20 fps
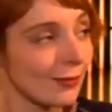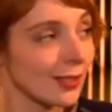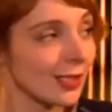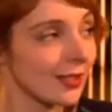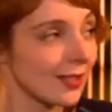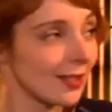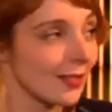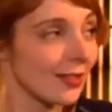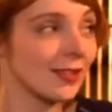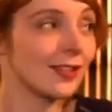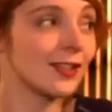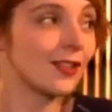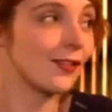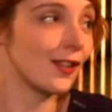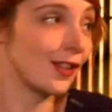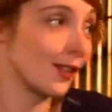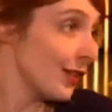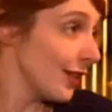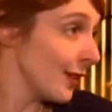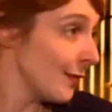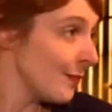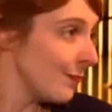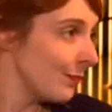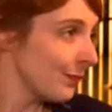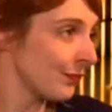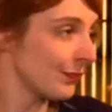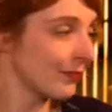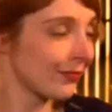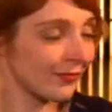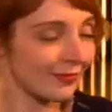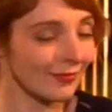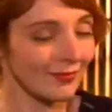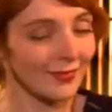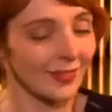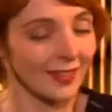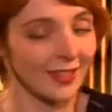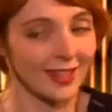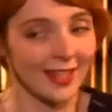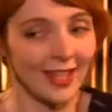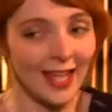I wanted to interview him.
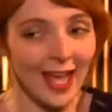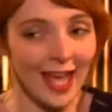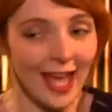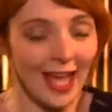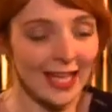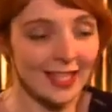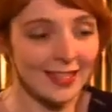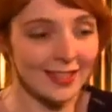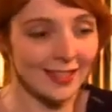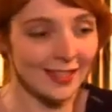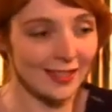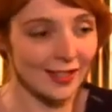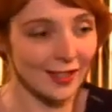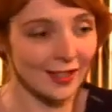And